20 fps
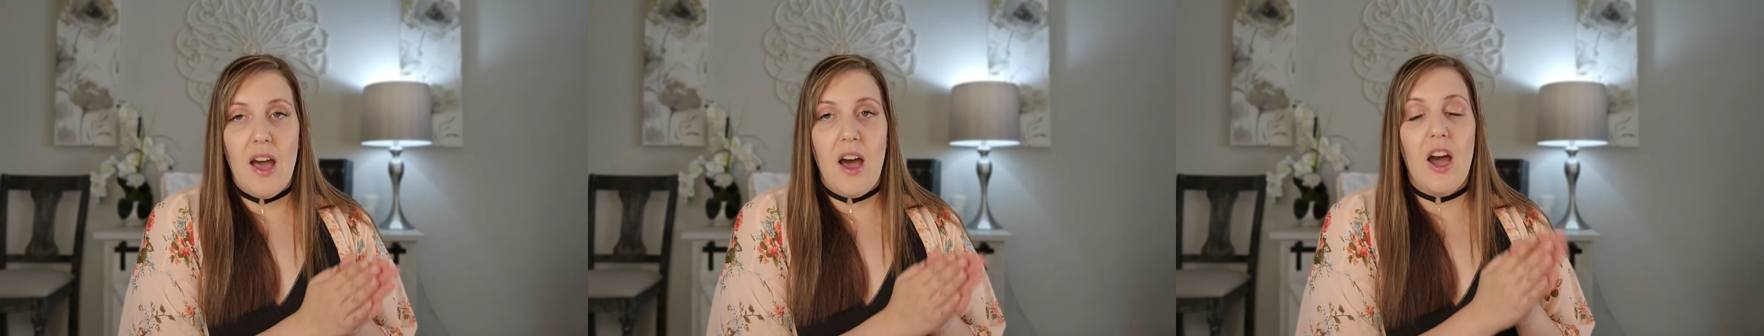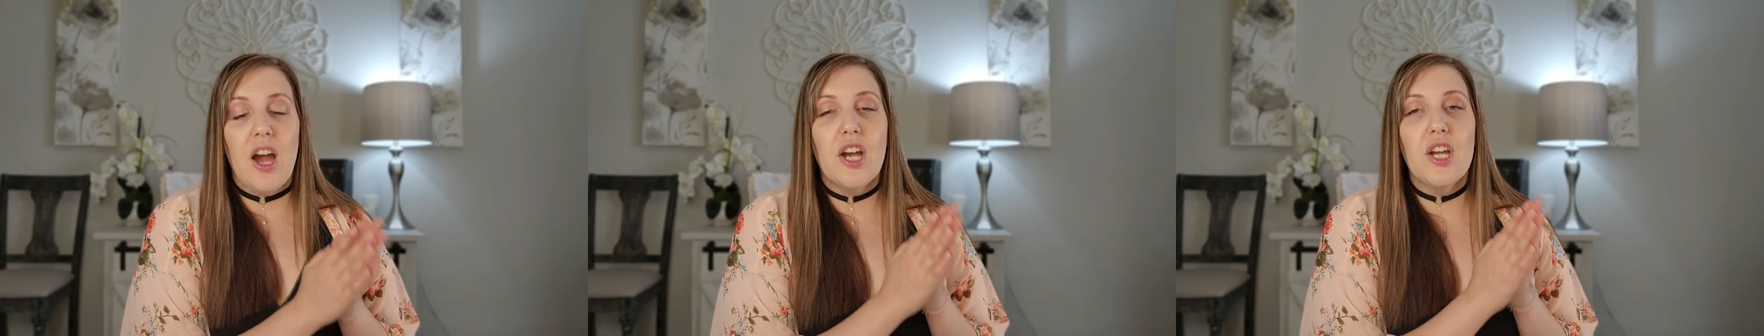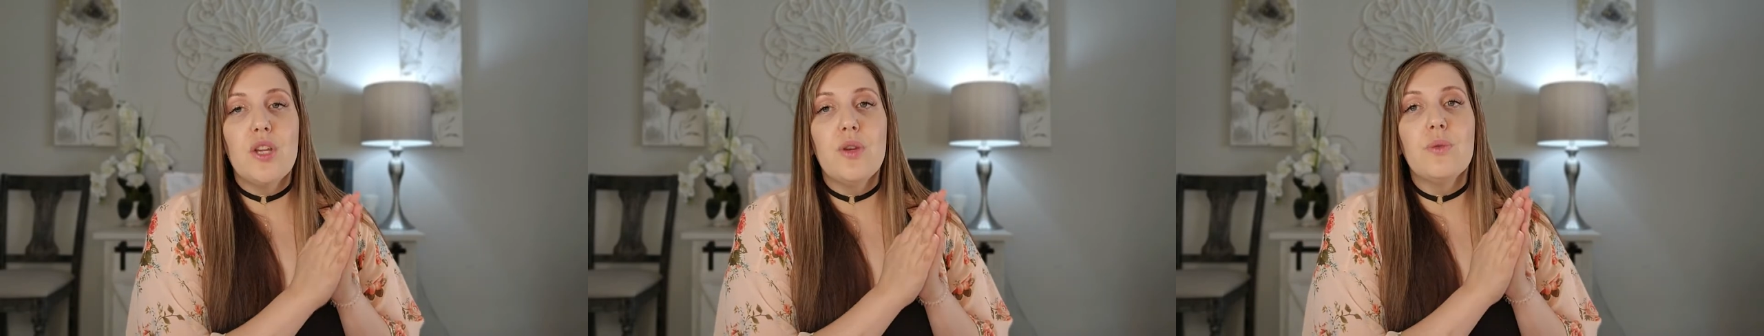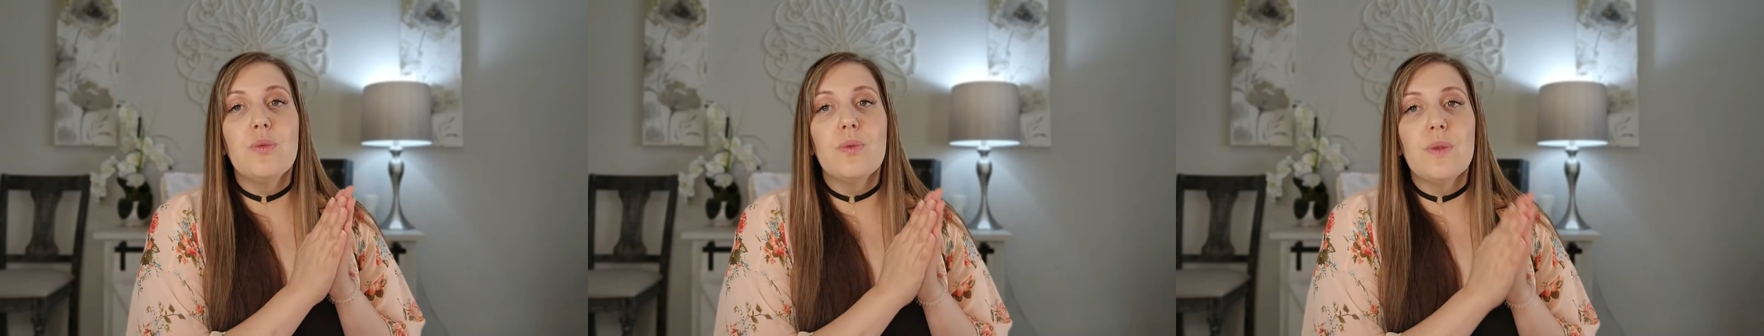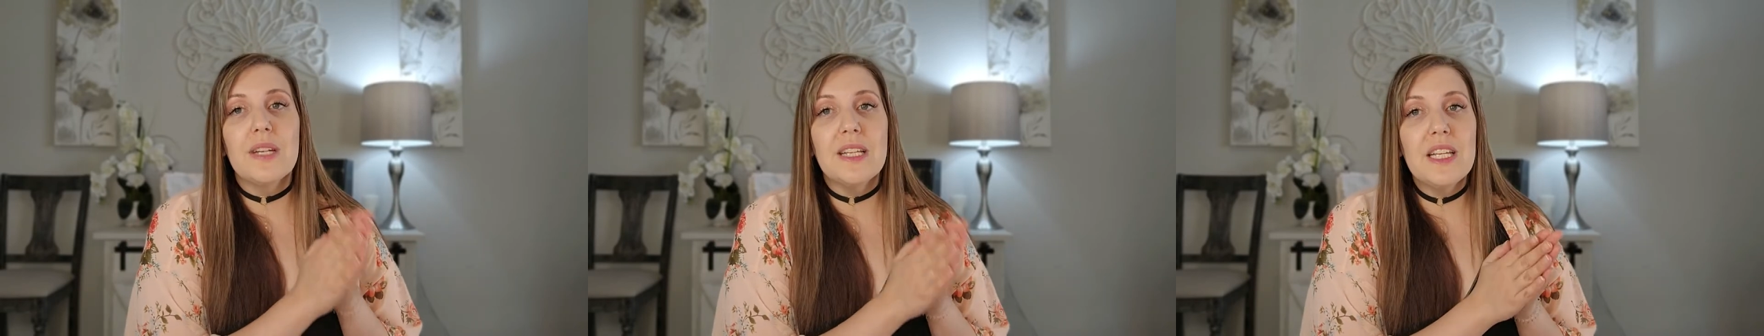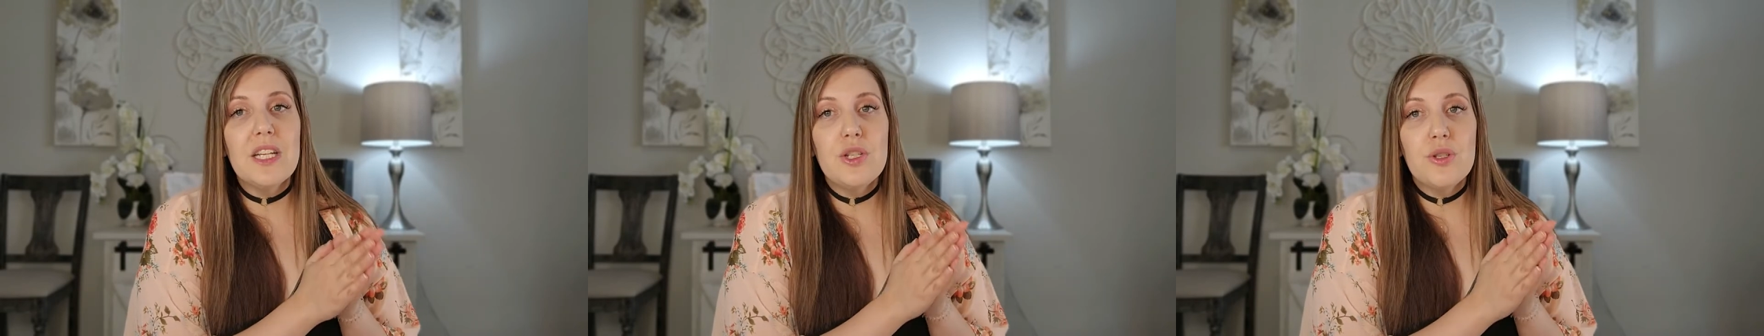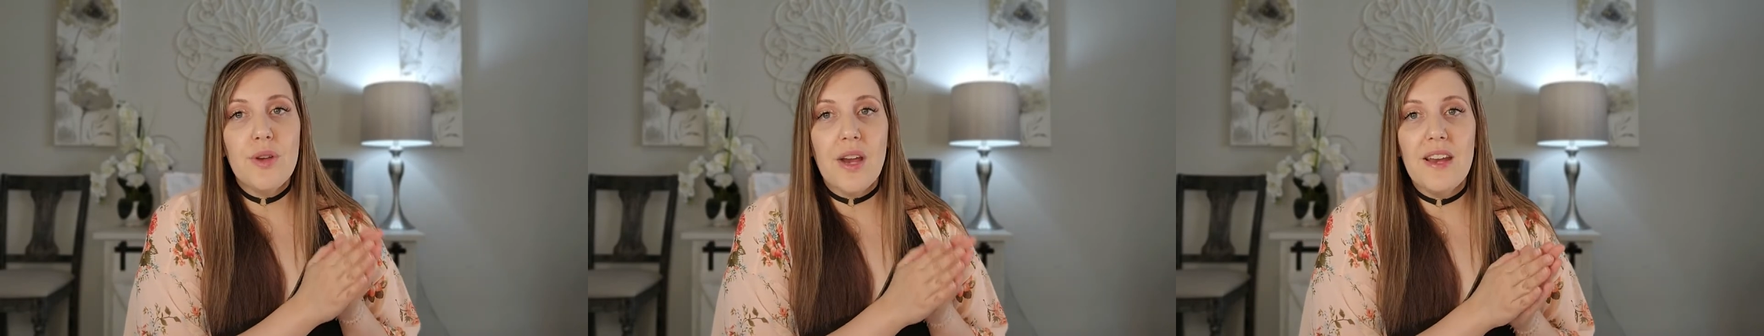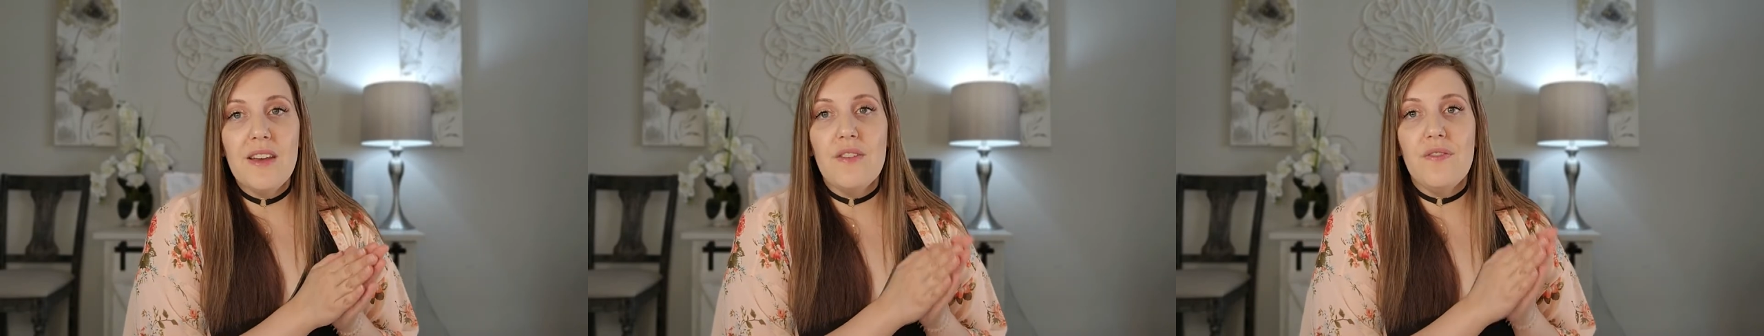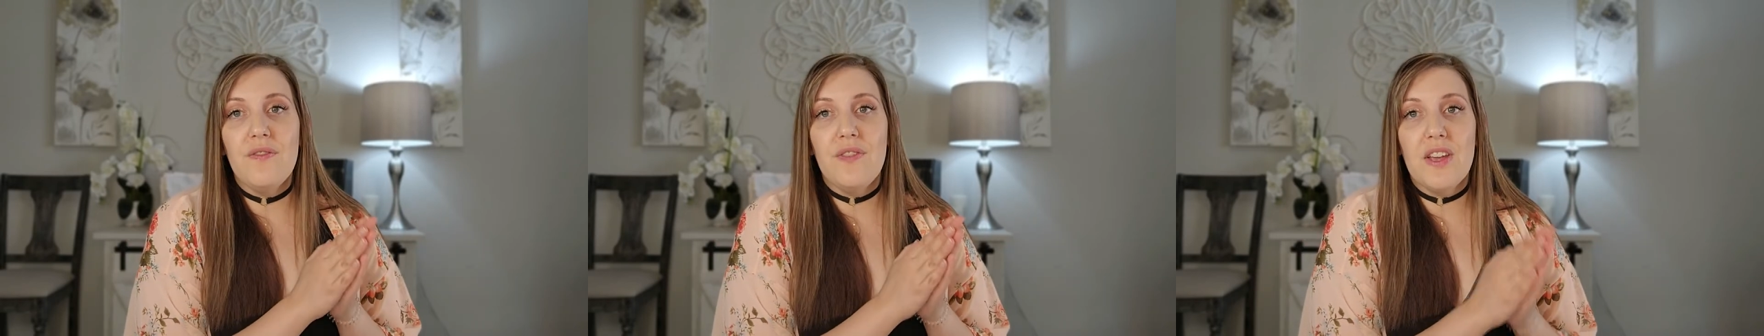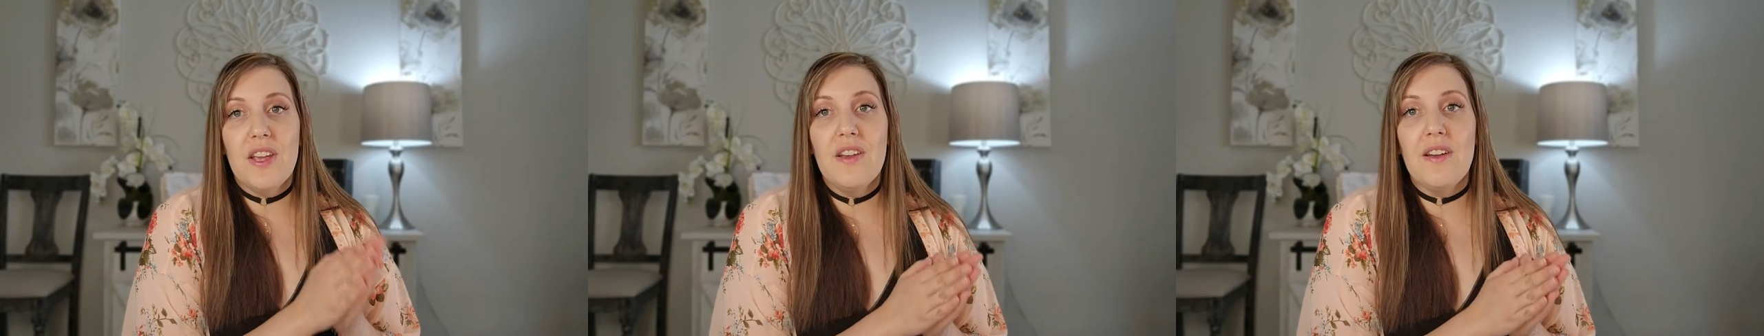Are you really trying to
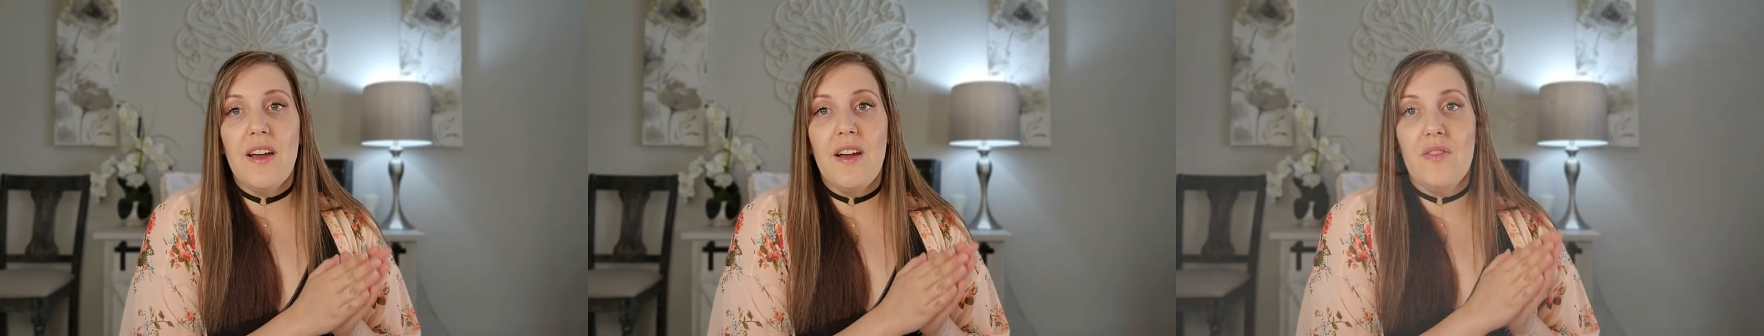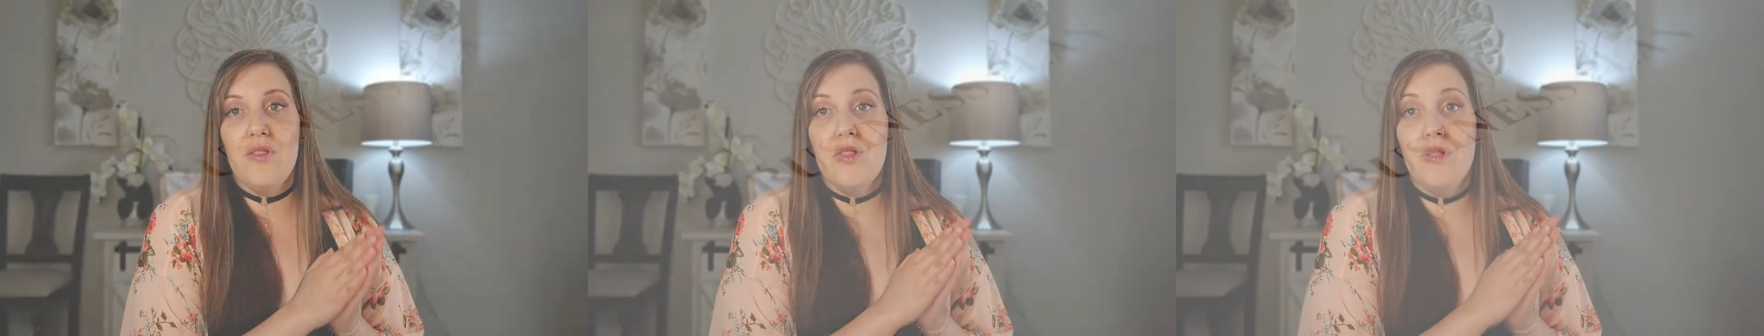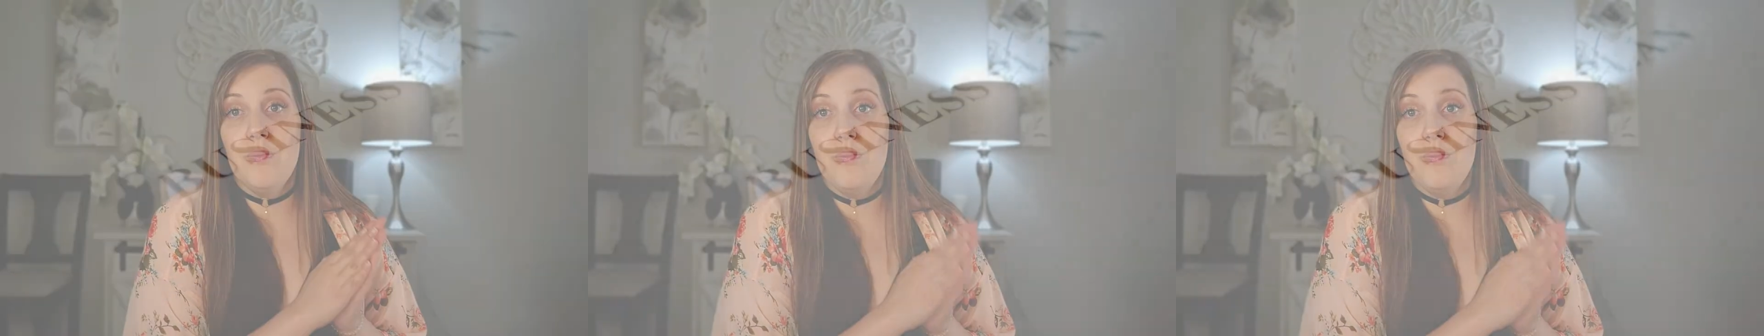figure out the